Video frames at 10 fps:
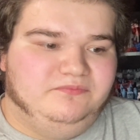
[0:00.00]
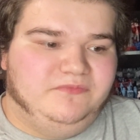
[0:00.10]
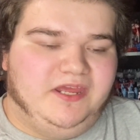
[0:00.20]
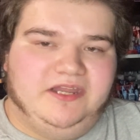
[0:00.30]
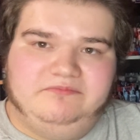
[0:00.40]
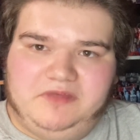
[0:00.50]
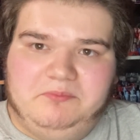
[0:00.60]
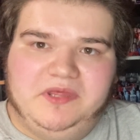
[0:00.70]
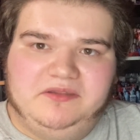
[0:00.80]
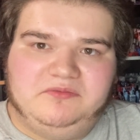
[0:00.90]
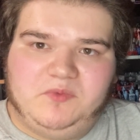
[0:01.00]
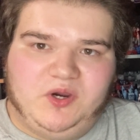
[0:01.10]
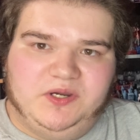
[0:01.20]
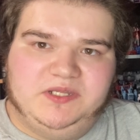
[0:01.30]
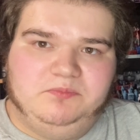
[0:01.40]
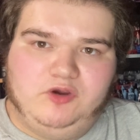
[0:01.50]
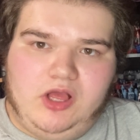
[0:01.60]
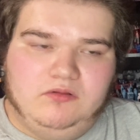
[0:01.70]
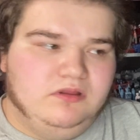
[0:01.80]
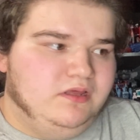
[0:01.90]
and a mint RD
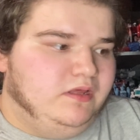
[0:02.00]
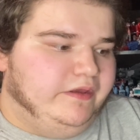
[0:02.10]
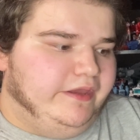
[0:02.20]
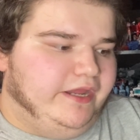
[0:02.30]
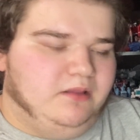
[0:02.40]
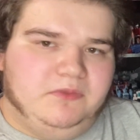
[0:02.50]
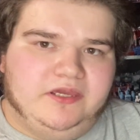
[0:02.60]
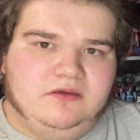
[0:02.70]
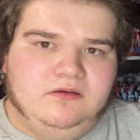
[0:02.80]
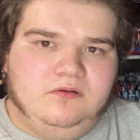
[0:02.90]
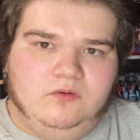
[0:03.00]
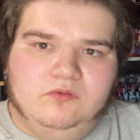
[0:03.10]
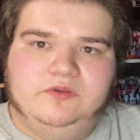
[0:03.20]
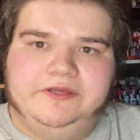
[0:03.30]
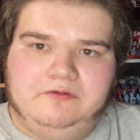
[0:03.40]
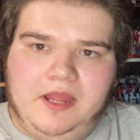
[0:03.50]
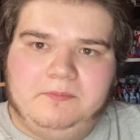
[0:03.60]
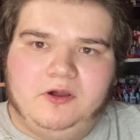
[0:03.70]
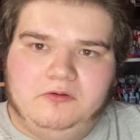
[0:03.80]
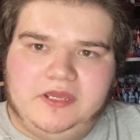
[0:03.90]
Pro. And I'm like, holy crap,
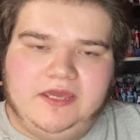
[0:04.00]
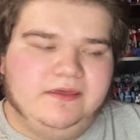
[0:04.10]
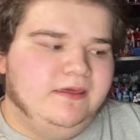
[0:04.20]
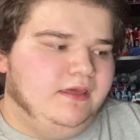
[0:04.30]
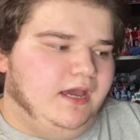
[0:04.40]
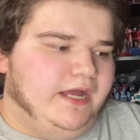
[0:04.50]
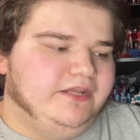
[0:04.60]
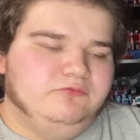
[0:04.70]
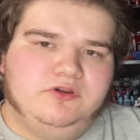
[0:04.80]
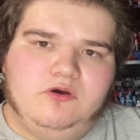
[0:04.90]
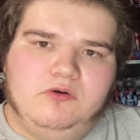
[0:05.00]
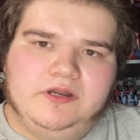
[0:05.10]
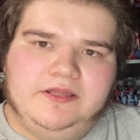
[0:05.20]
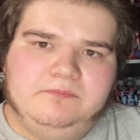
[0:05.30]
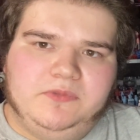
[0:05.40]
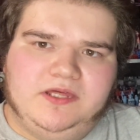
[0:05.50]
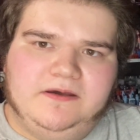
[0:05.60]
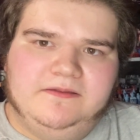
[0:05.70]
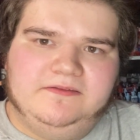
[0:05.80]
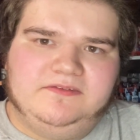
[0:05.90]
okay. I didn't record it
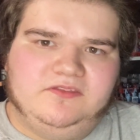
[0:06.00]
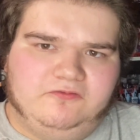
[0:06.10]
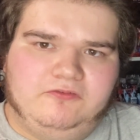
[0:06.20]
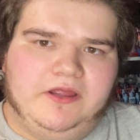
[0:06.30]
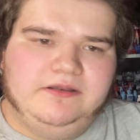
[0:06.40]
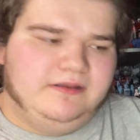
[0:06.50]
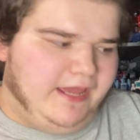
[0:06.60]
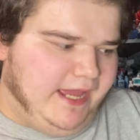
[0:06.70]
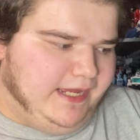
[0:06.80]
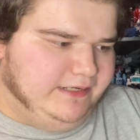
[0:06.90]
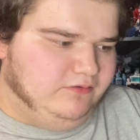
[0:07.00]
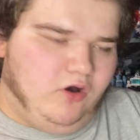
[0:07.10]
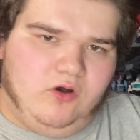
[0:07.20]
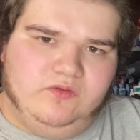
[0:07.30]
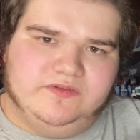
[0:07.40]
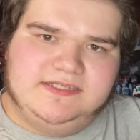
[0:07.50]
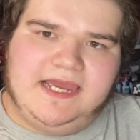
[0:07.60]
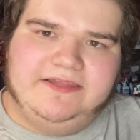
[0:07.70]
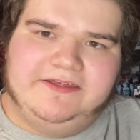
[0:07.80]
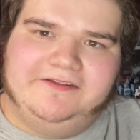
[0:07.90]
because the front had all the
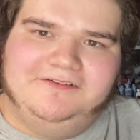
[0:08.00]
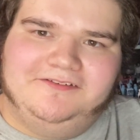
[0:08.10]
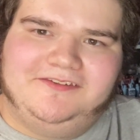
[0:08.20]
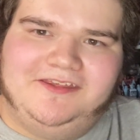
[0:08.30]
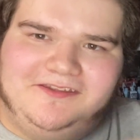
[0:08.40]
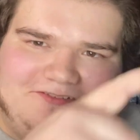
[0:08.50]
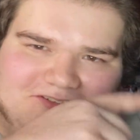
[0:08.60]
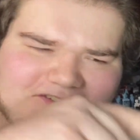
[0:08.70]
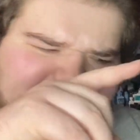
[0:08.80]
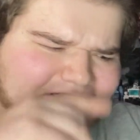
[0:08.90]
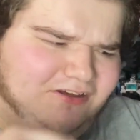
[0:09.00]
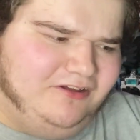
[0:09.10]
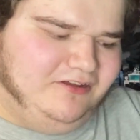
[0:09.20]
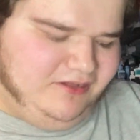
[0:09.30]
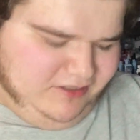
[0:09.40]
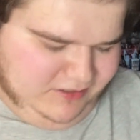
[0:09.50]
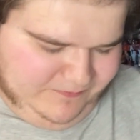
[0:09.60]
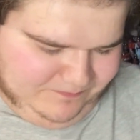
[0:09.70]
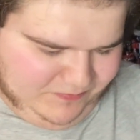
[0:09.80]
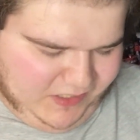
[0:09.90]
Skylanders in just like I
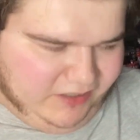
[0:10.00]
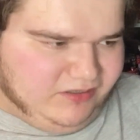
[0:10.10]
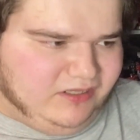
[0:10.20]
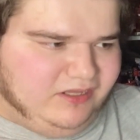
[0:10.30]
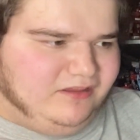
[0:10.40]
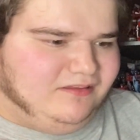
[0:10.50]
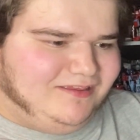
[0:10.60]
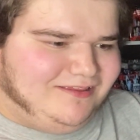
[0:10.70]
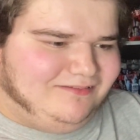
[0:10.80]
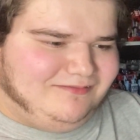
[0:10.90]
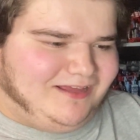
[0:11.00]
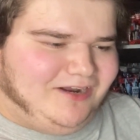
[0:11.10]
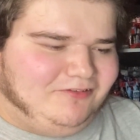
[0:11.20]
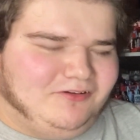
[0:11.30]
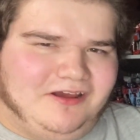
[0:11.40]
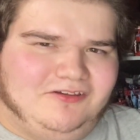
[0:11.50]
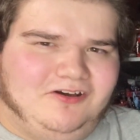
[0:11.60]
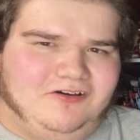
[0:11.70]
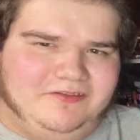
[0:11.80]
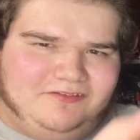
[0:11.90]
don't even know how you
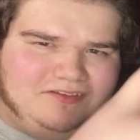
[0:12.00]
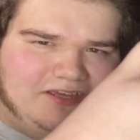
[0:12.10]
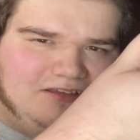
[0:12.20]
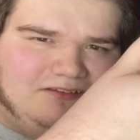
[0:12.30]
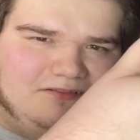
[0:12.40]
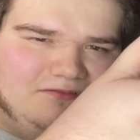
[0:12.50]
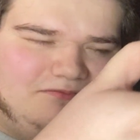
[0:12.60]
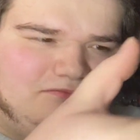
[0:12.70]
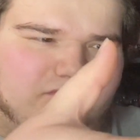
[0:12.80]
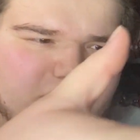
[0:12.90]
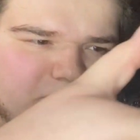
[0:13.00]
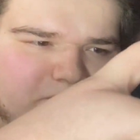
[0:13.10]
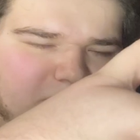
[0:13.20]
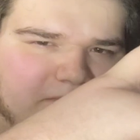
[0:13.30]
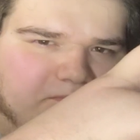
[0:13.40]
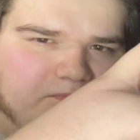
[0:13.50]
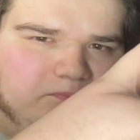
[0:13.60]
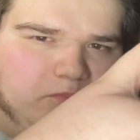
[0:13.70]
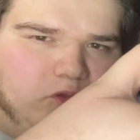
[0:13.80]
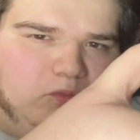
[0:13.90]
call it. It's like little like
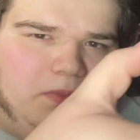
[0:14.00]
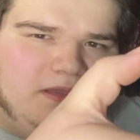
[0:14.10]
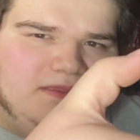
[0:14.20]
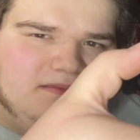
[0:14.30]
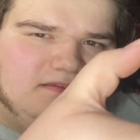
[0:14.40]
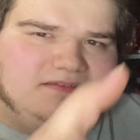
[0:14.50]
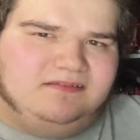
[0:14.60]
bowl buckets